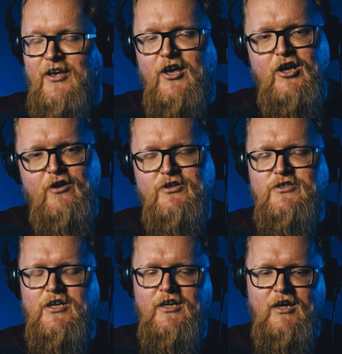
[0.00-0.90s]
Yes. You know the
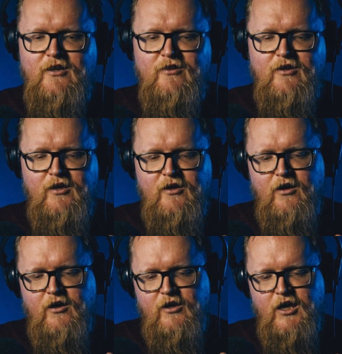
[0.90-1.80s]
scene in the
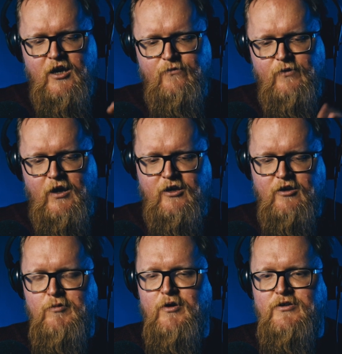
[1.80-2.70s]
kind of like
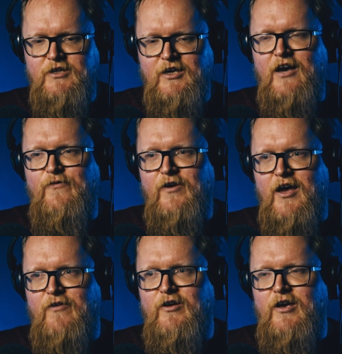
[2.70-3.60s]
community cafe
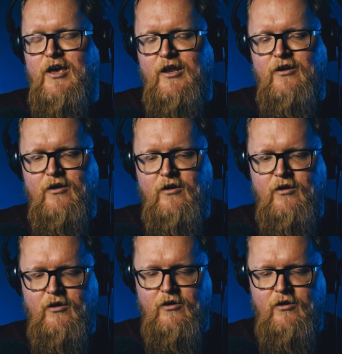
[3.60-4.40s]
area in